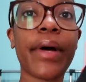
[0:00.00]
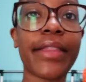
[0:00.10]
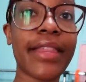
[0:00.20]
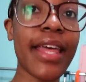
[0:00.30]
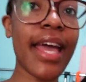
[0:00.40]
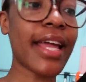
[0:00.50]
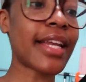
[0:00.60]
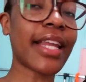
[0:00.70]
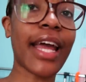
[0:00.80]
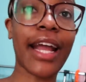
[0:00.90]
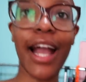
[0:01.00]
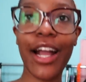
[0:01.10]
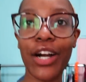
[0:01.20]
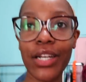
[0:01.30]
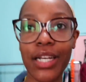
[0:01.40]
But then like
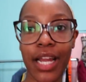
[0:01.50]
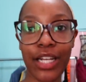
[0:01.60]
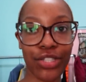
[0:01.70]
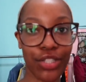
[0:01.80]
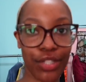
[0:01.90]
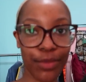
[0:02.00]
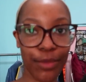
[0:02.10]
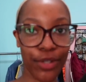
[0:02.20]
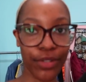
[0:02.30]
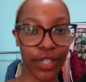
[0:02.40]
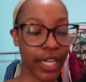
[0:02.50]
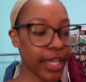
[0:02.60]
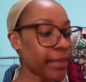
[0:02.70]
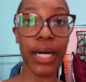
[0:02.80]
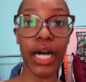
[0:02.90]
I got an extra small,
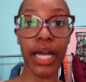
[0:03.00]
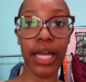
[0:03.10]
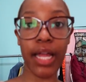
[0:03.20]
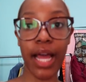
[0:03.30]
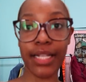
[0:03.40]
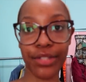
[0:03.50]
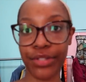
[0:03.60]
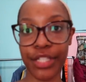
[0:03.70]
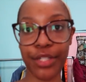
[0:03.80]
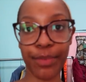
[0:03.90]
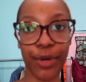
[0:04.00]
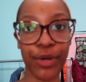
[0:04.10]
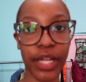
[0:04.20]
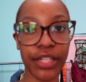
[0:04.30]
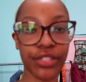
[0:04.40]
right? But I still need to
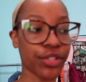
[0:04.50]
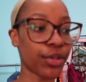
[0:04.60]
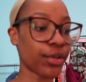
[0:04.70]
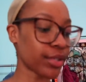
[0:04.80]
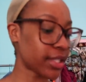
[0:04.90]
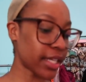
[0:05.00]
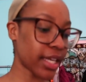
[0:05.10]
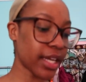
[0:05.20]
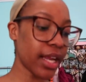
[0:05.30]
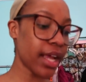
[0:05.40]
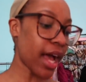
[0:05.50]
poke extra holes in it.